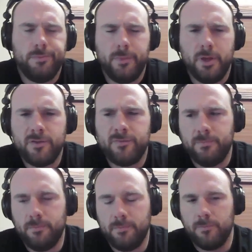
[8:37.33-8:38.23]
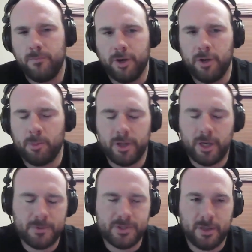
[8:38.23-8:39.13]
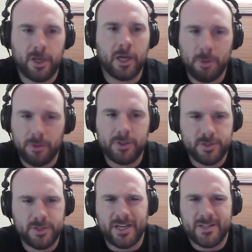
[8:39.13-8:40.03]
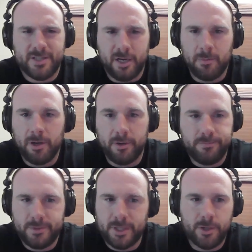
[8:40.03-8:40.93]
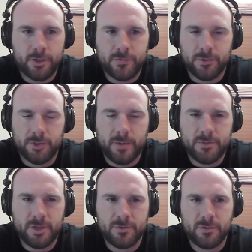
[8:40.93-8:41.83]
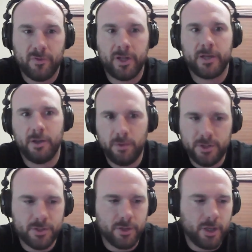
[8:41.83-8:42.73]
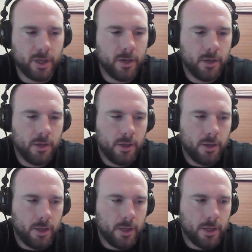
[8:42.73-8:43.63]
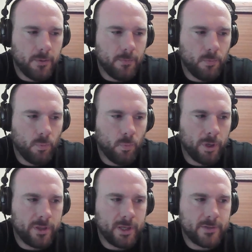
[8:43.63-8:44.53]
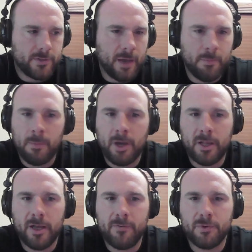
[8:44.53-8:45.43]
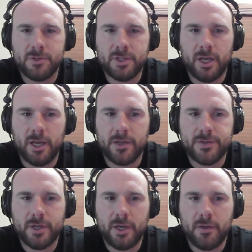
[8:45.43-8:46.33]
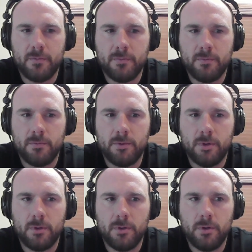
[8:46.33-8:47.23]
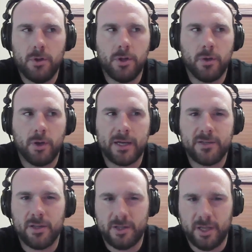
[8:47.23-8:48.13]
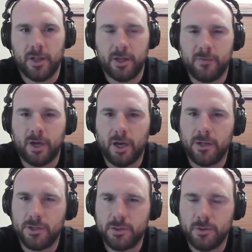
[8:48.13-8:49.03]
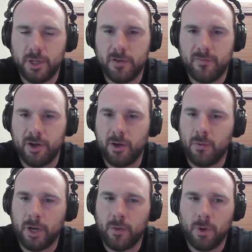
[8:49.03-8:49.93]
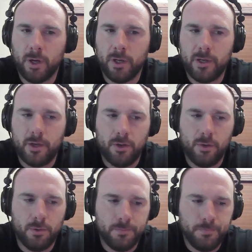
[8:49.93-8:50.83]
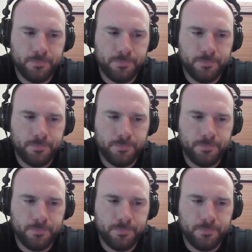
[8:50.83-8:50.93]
It's funny you bring that up because I thought about this. Like I said, I've been here 10 years full time. So I was reflecting recently on what that time in my life was like as I, got to the tail end of college and really had to figure out what I wanted to do.